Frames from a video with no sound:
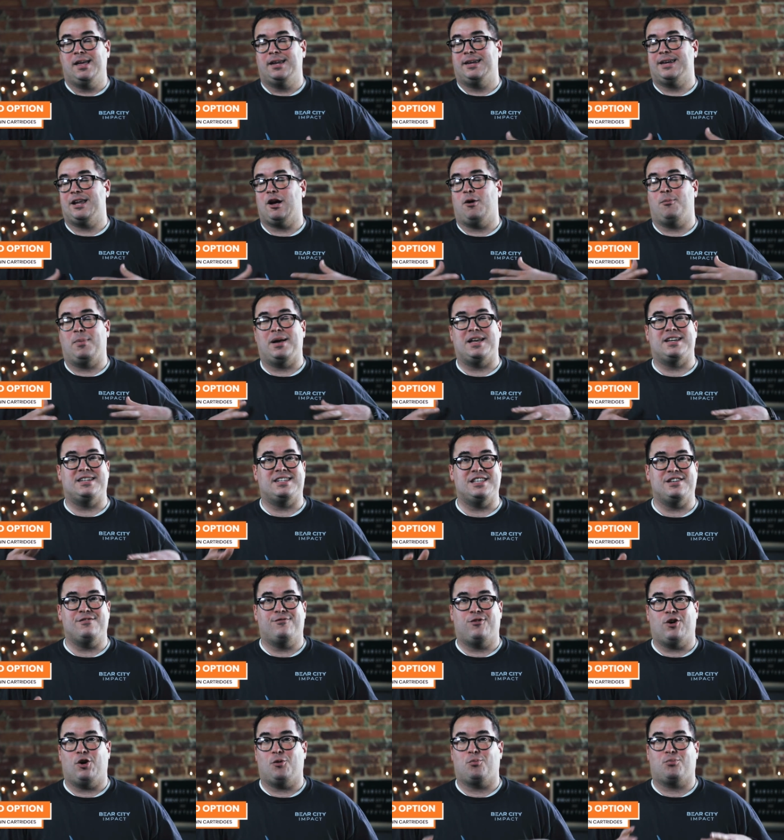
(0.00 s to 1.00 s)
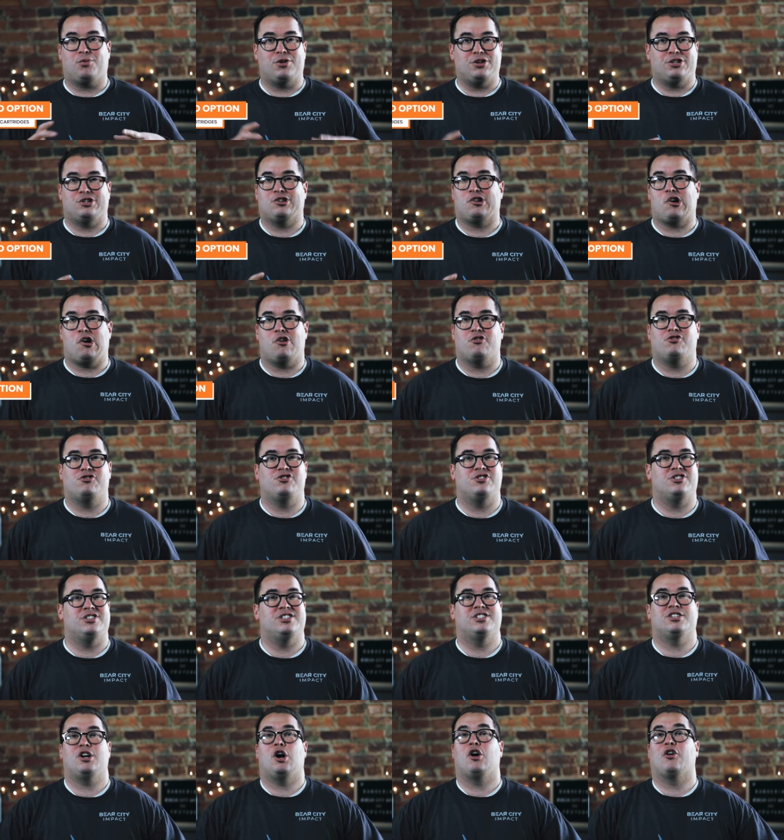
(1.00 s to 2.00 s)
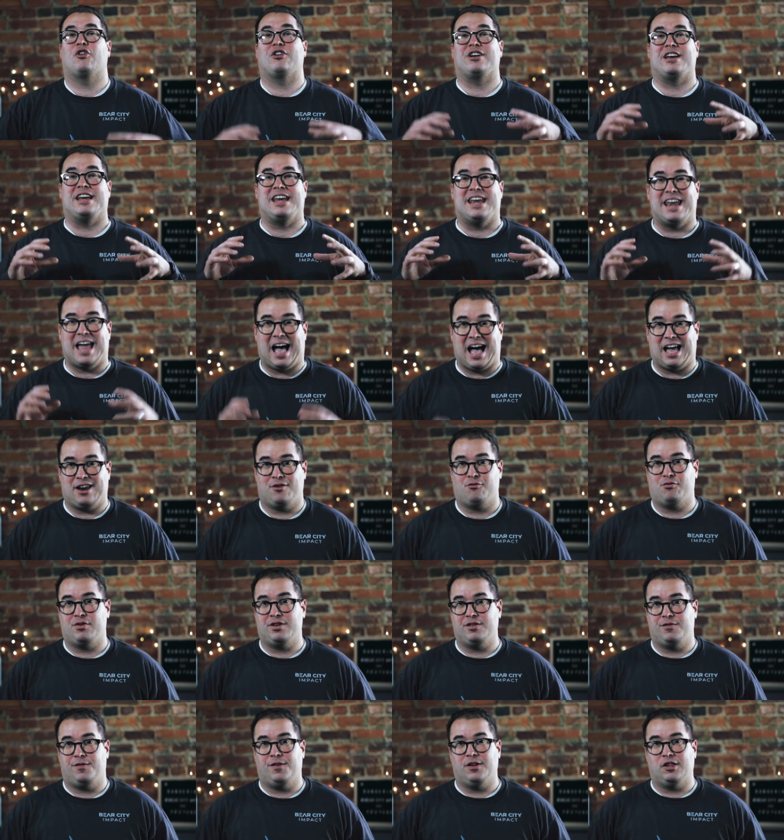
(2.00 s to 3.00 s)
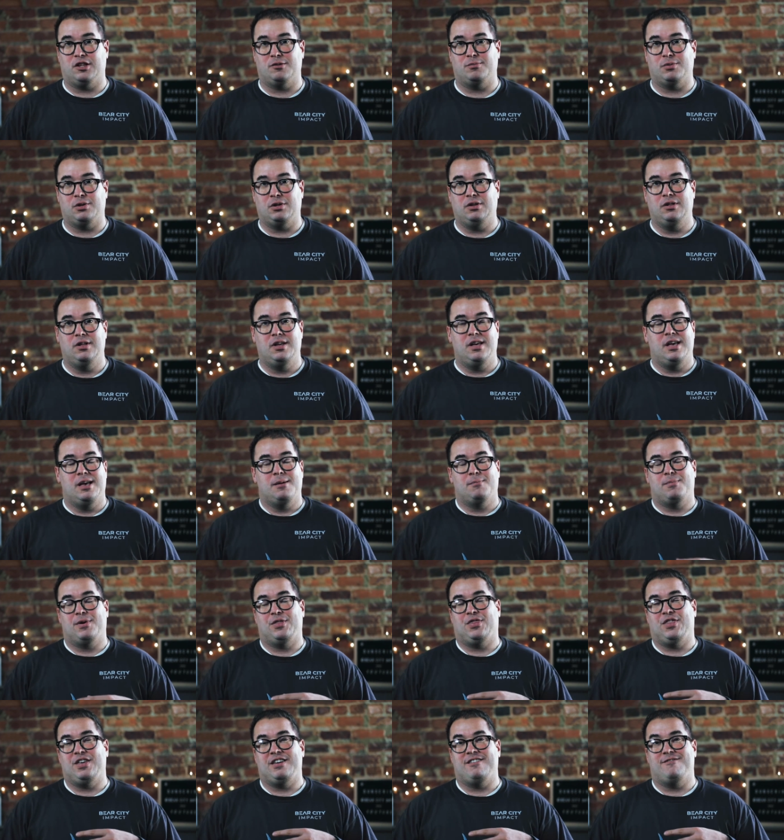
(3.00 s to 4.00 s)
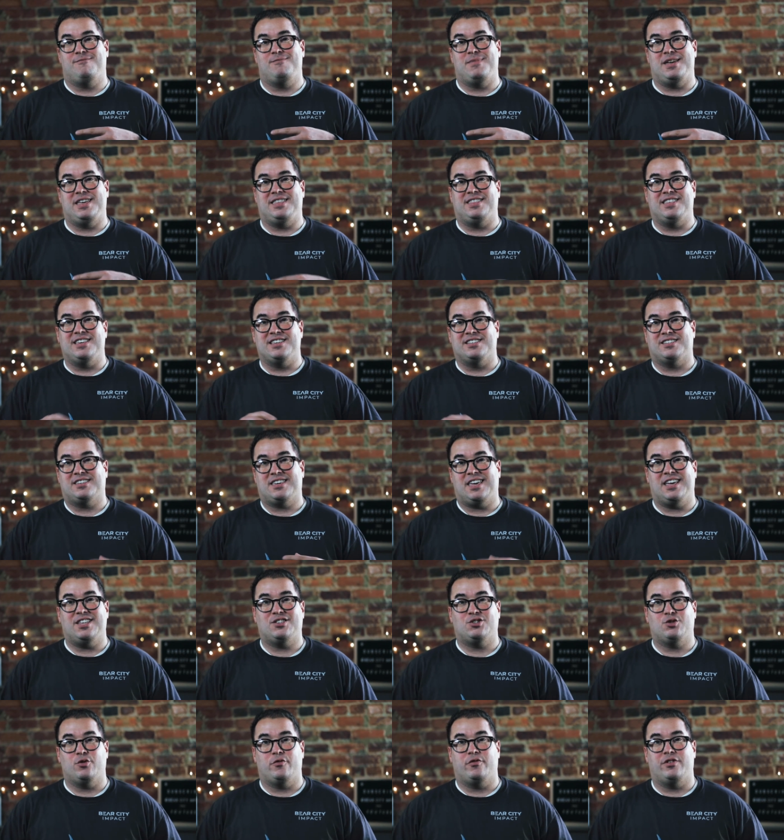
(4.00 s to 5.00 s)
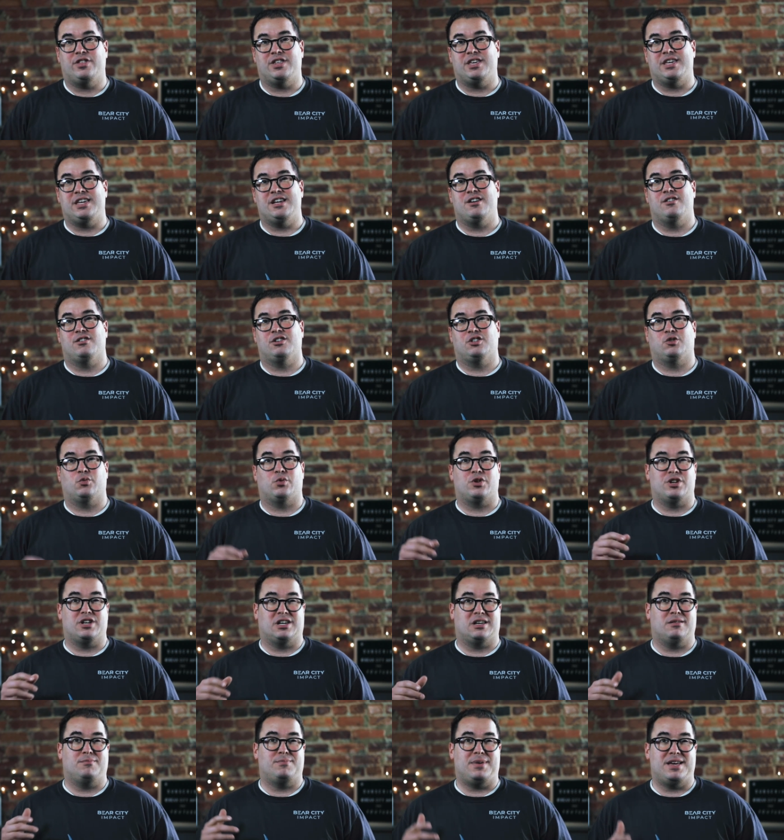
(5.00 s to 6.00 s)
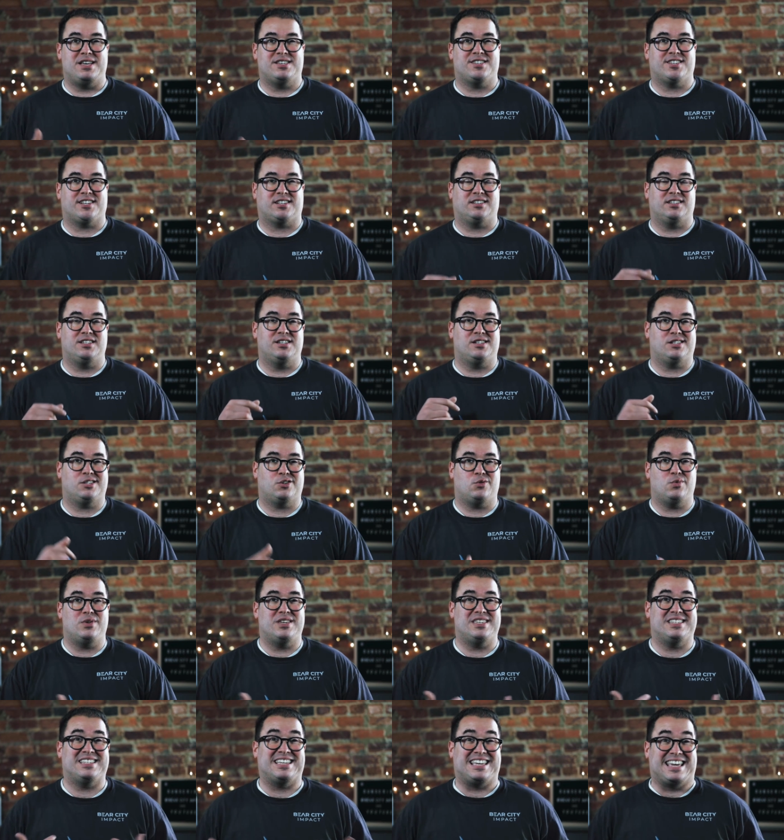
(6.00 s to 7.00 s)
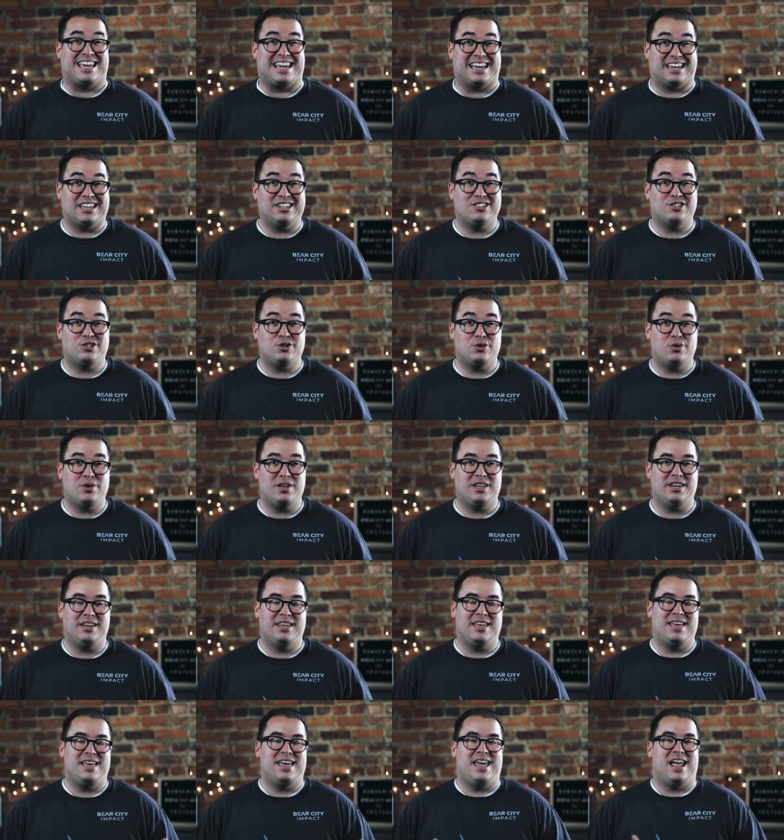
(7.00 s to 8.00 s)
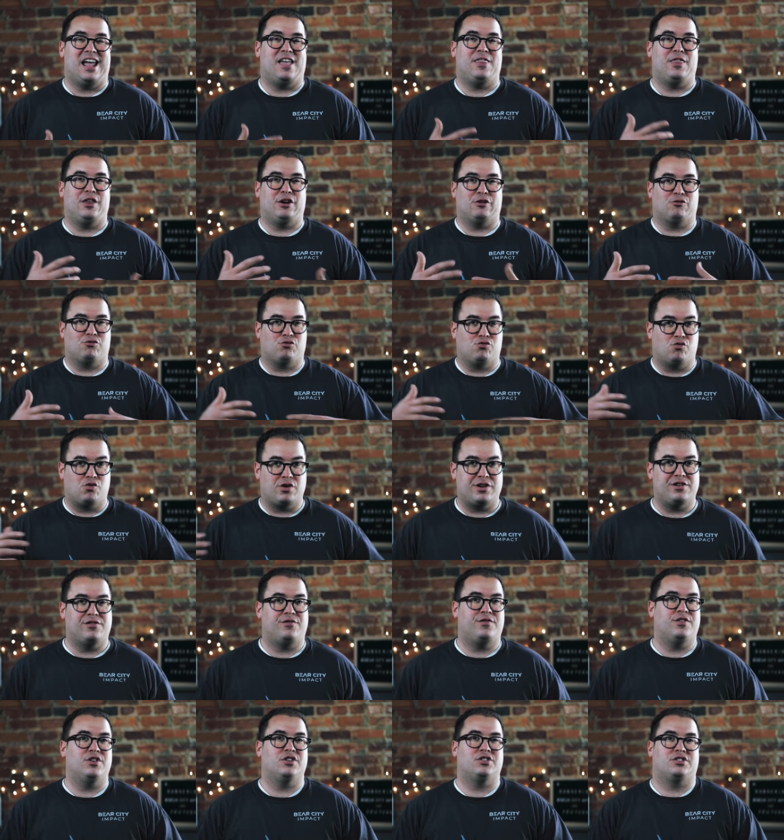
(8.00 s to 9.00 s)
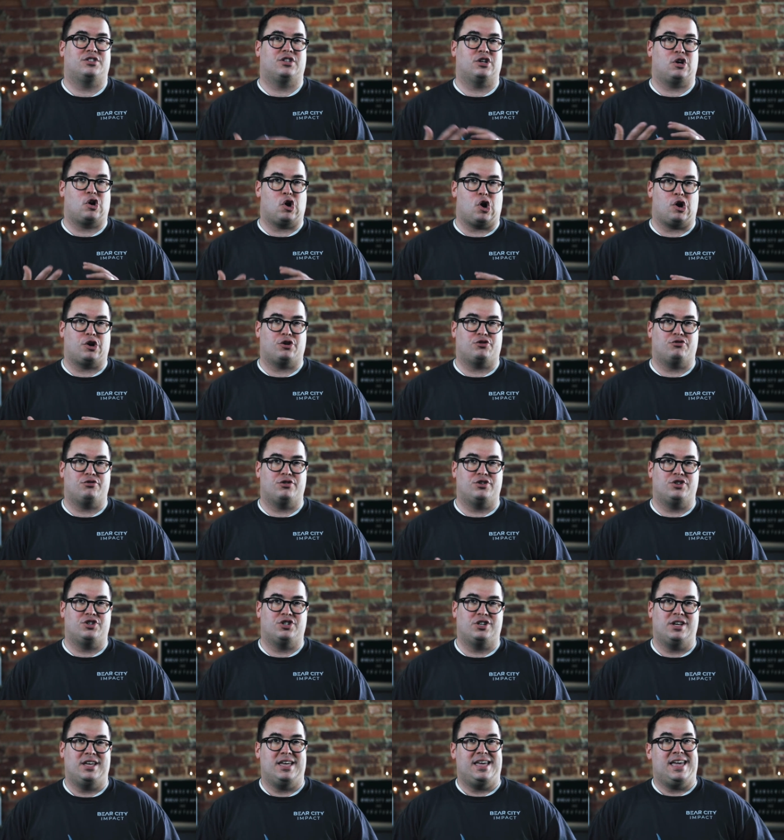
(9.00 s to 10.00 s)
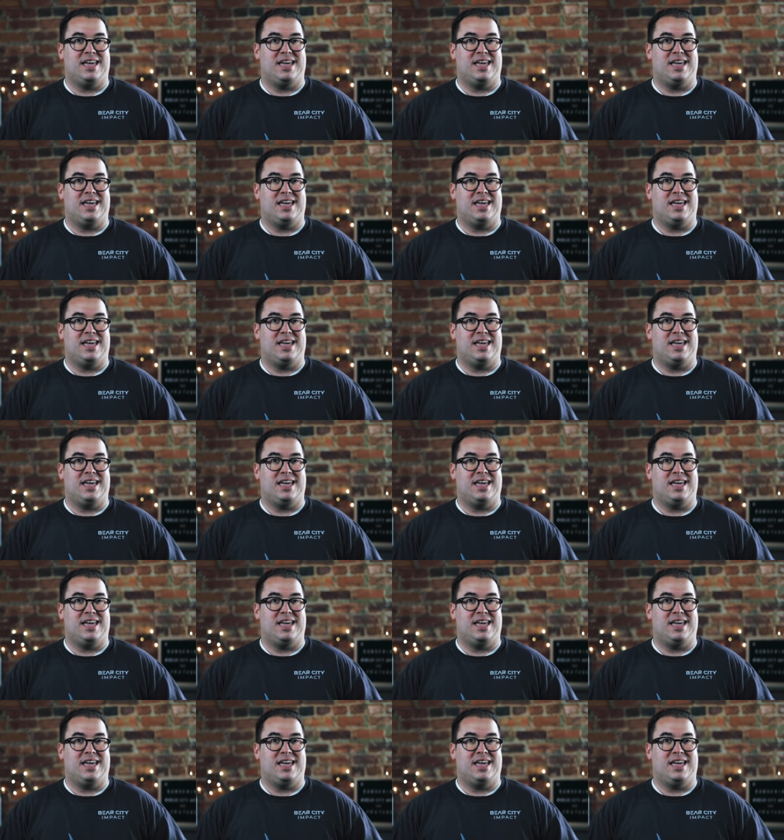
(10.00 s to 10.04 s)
Now, by default, printer cartridges are not refillable, but they've made these kits over the years where you can basically squeeze ink into it and then it refills the cartridge.